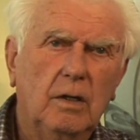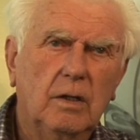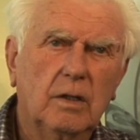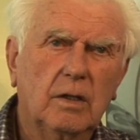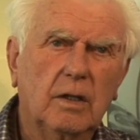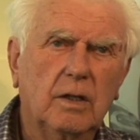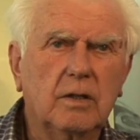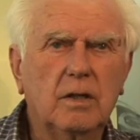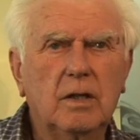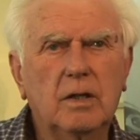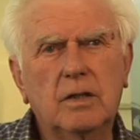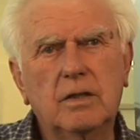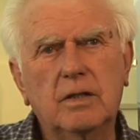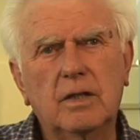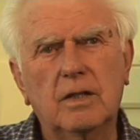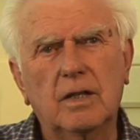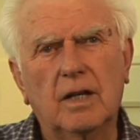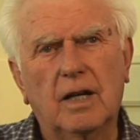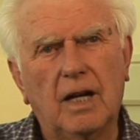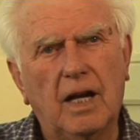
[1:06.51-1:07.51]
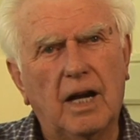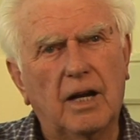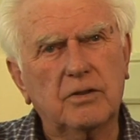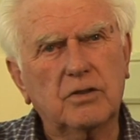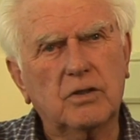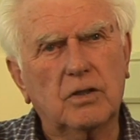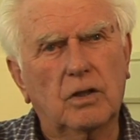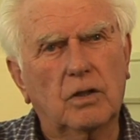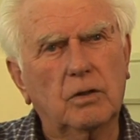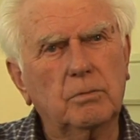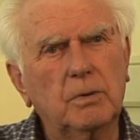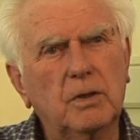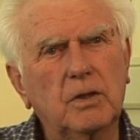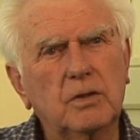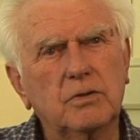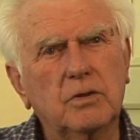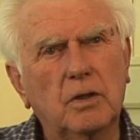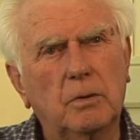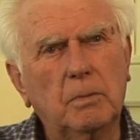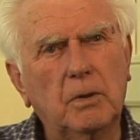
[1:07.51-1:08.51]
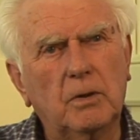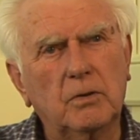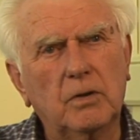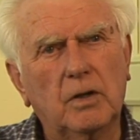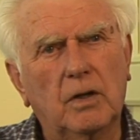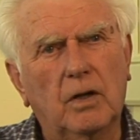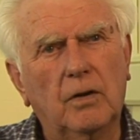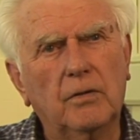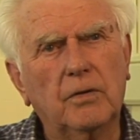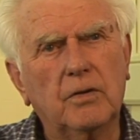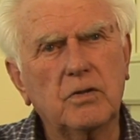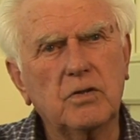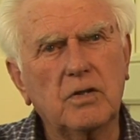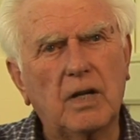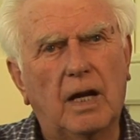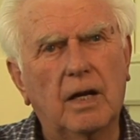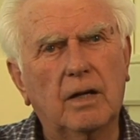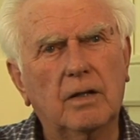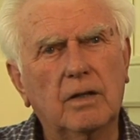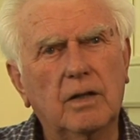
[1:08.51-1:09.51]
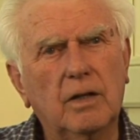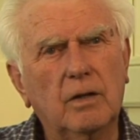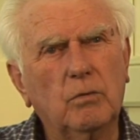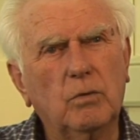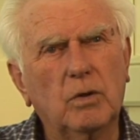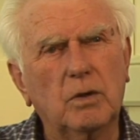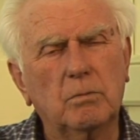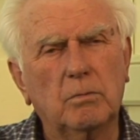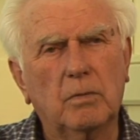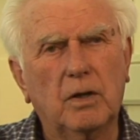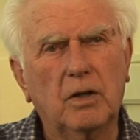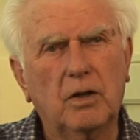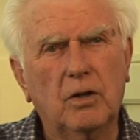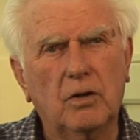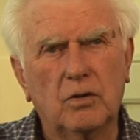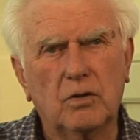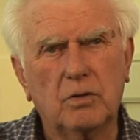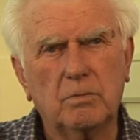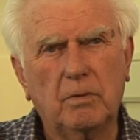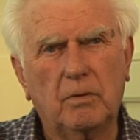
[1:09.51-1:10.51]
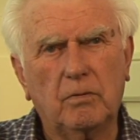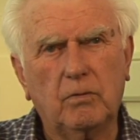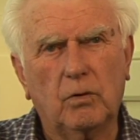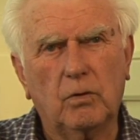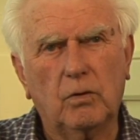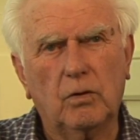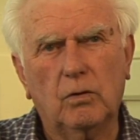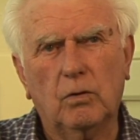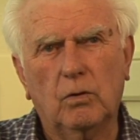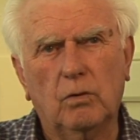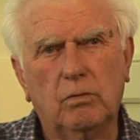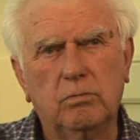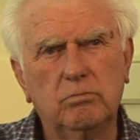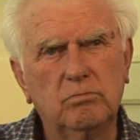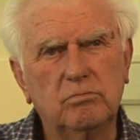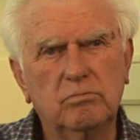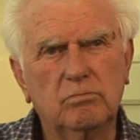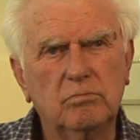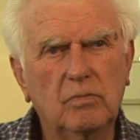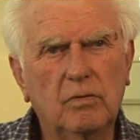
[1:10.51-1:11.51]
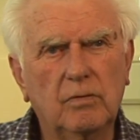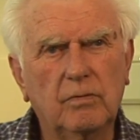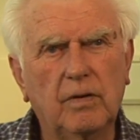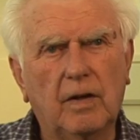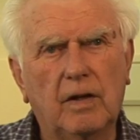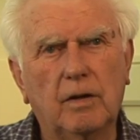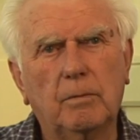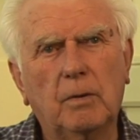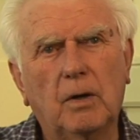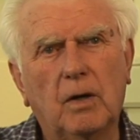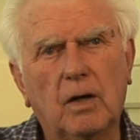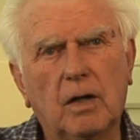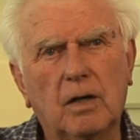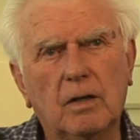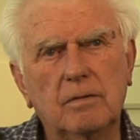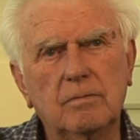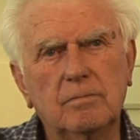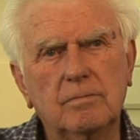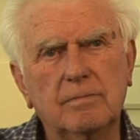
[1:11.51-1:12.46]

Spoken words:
they didn't last long because they built it on the sand, and it wasn't many years before it all fell apart,